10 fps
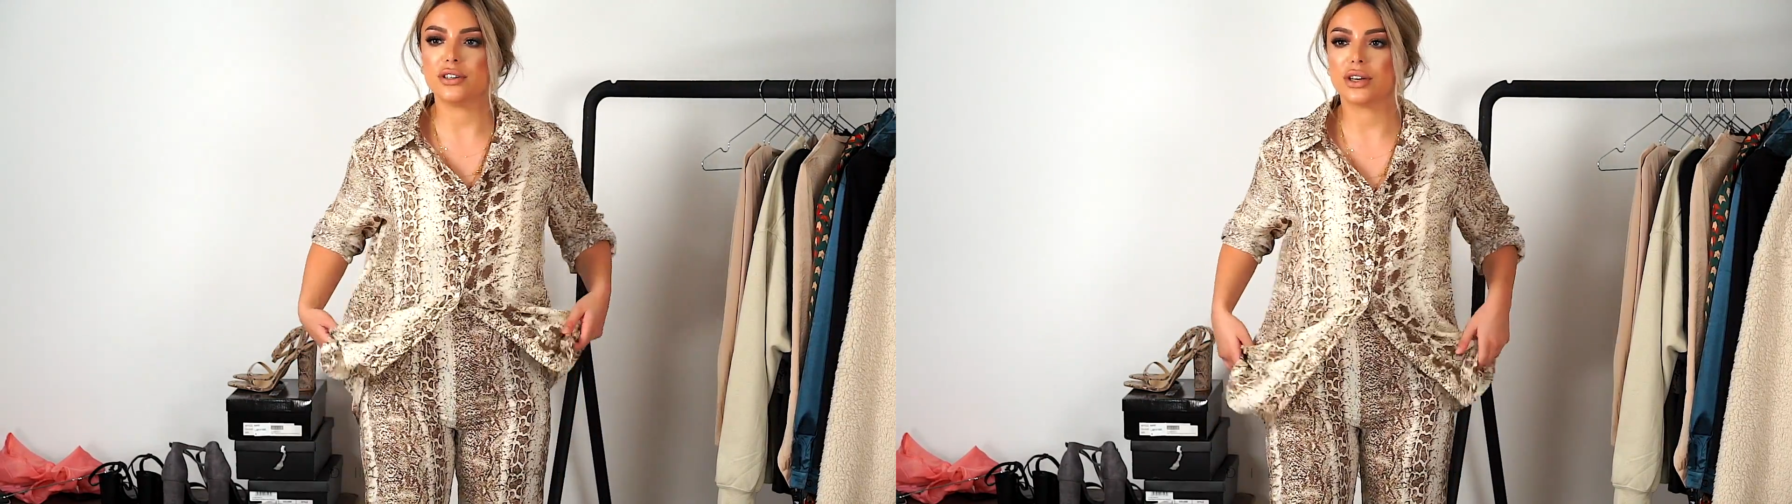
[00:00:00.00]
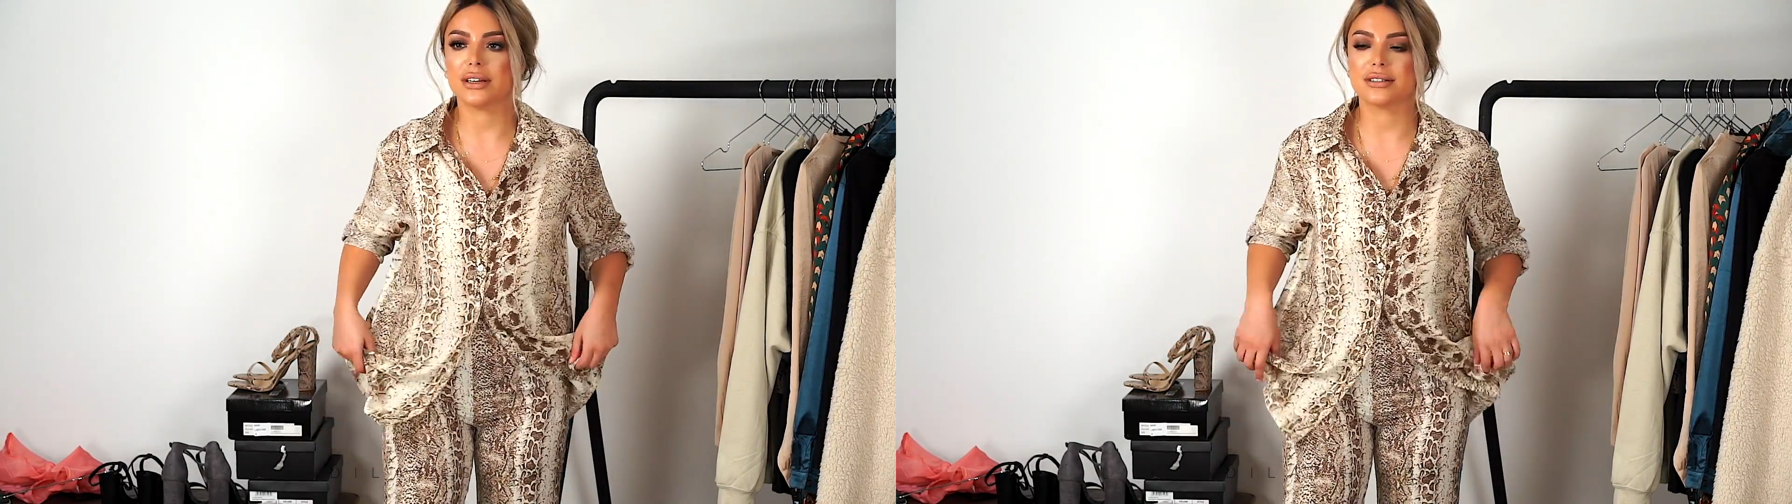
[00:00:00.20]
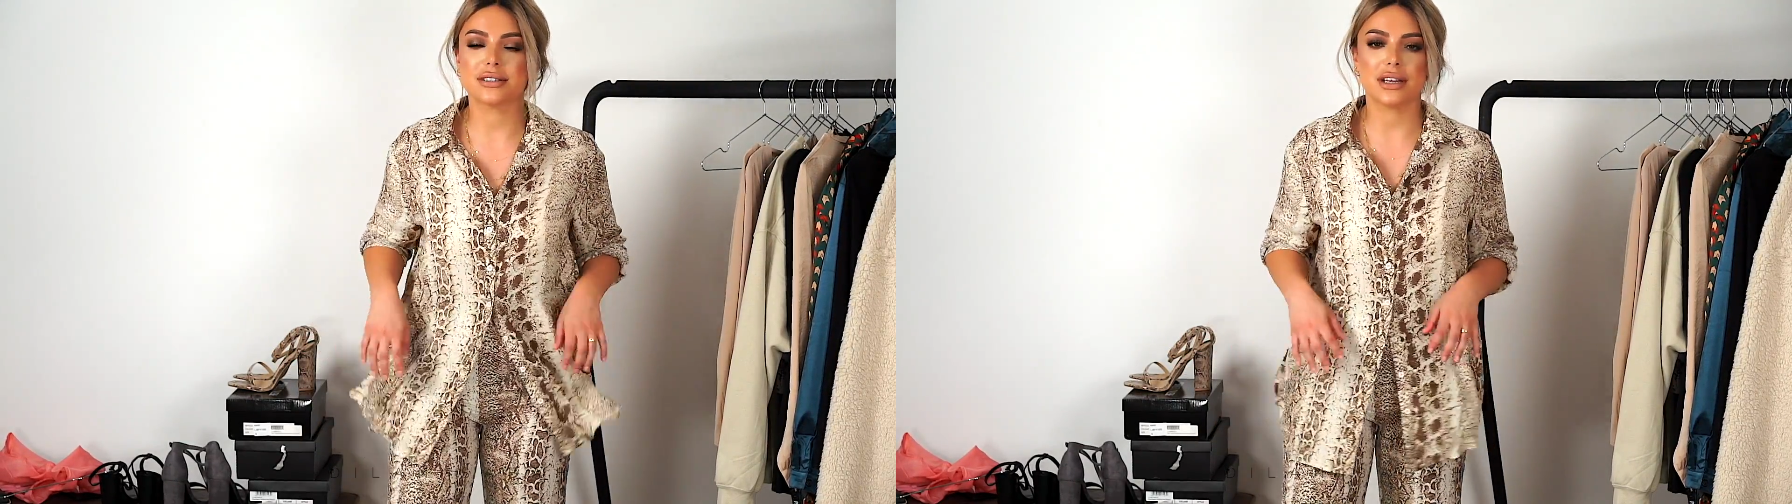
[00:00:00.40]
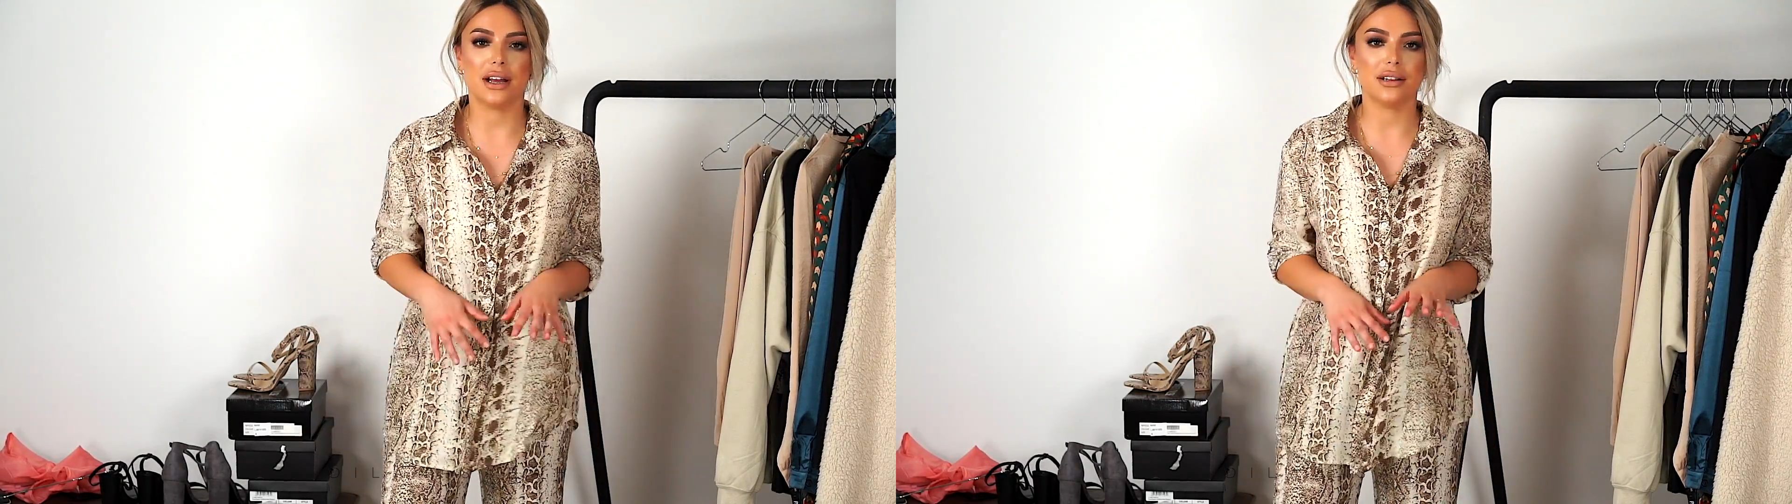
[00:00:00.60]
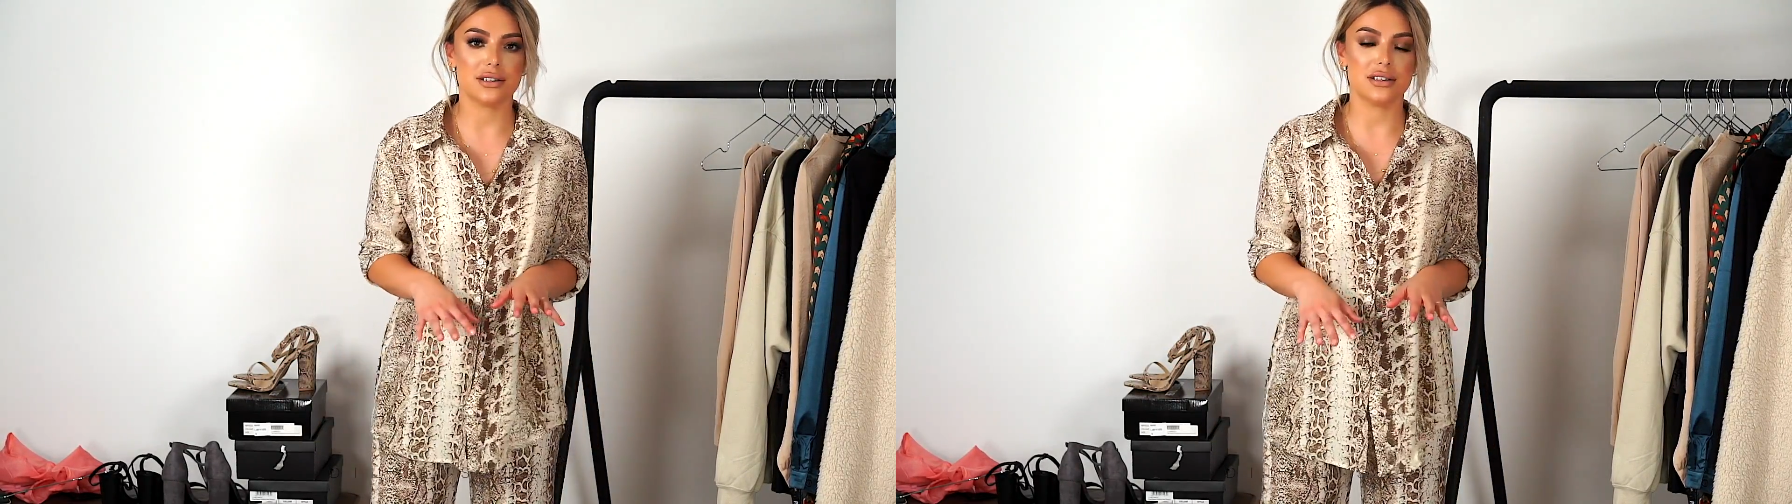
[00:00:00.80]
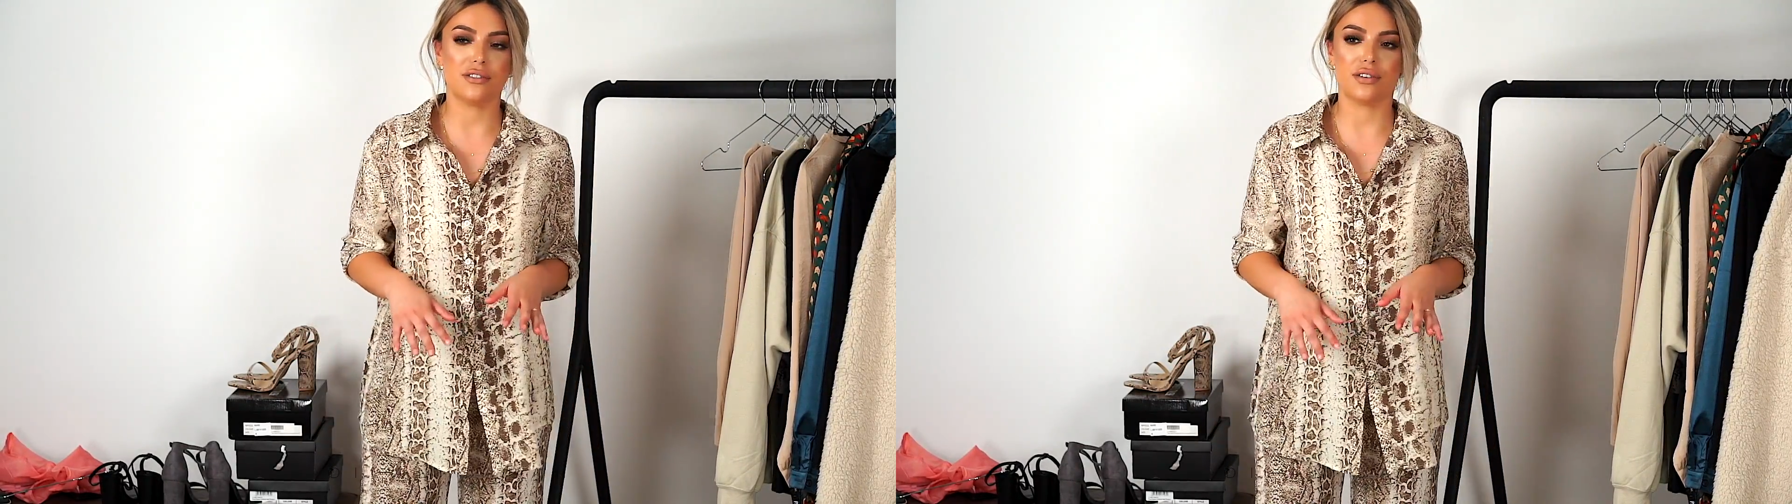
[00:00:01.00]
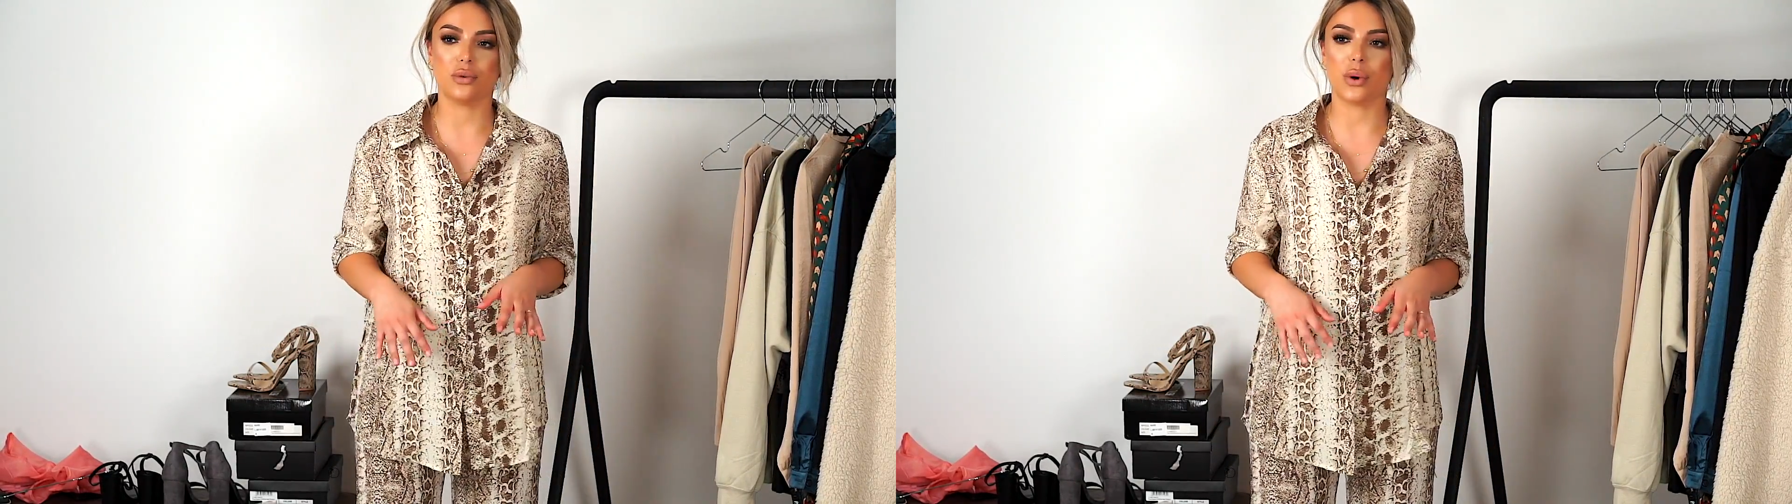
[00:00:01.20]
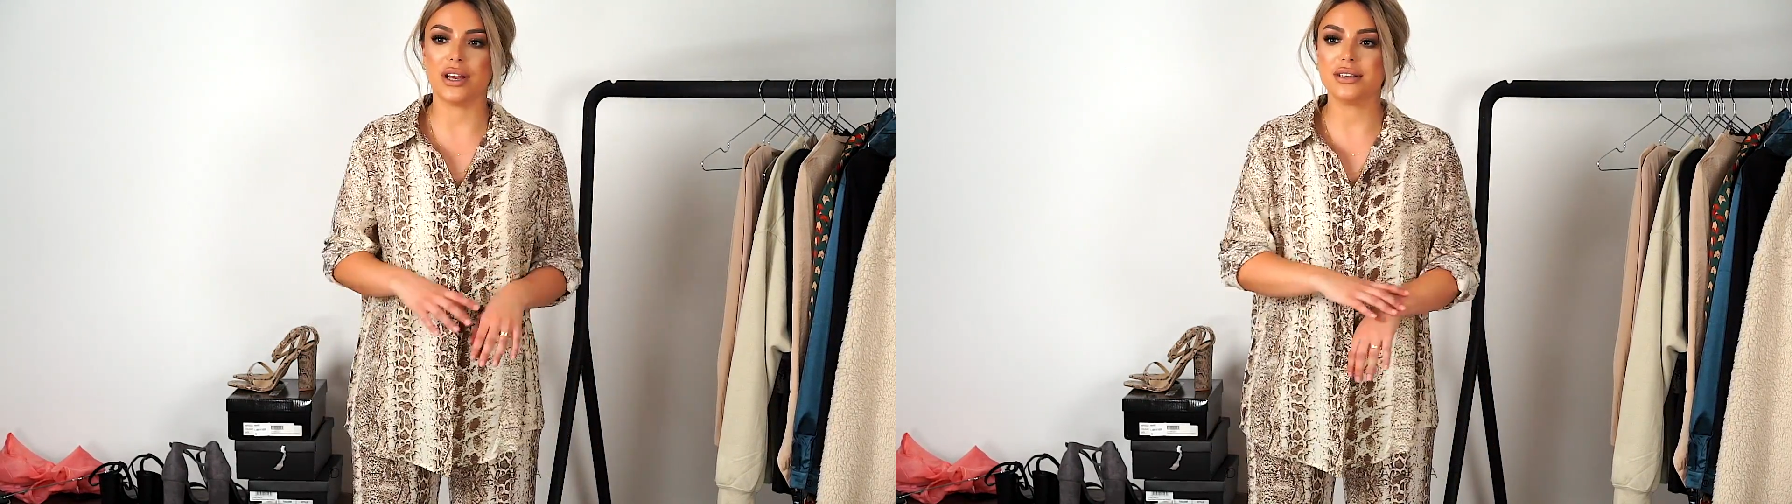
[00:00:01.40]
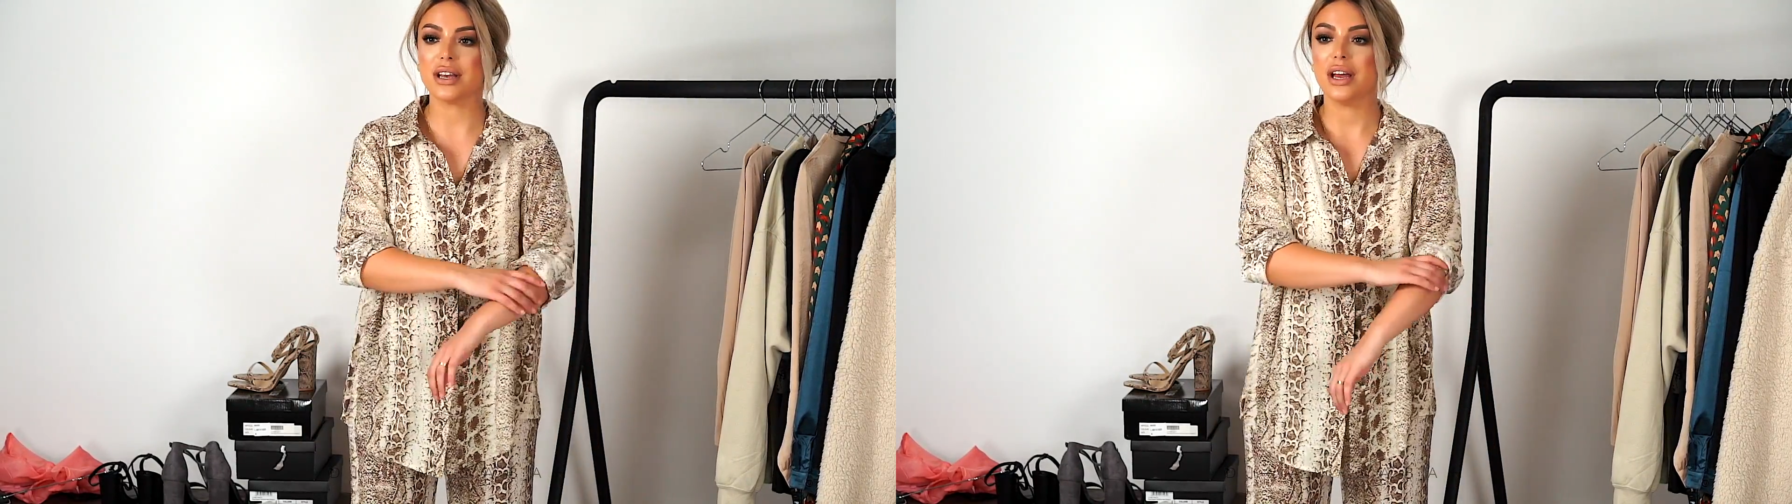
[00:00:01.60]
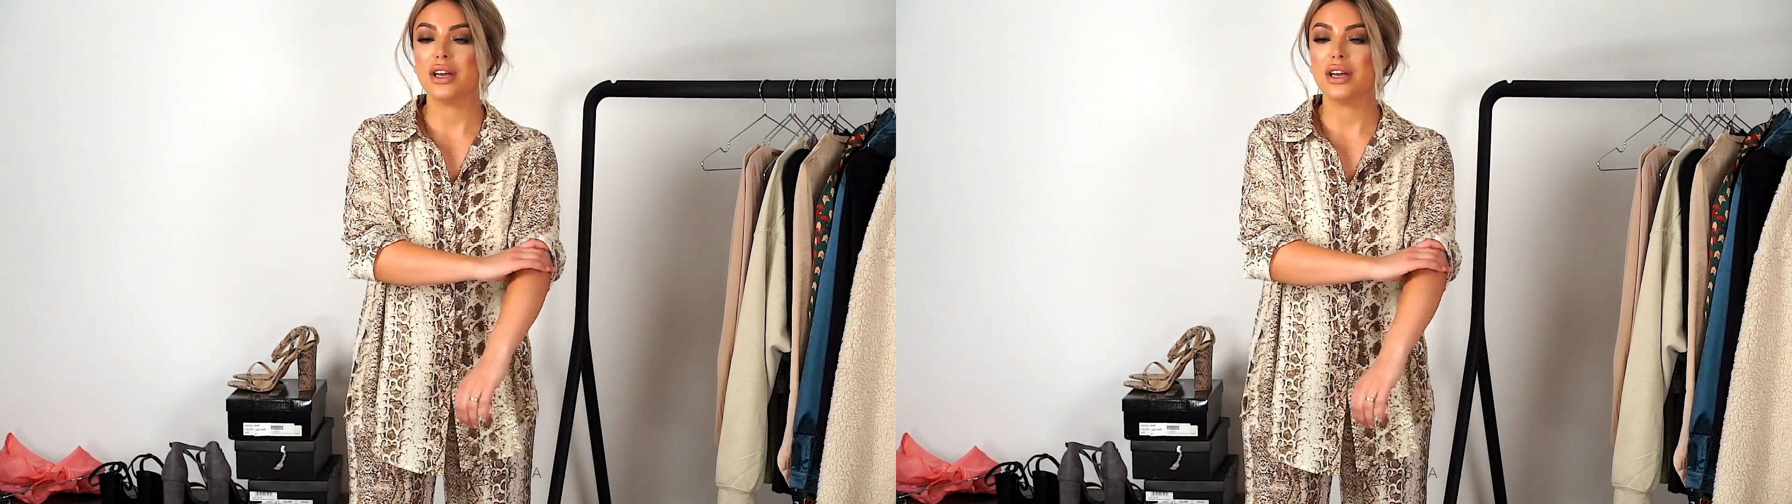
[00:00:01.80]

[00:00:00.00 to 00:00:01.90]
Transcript: you can style it in different ways.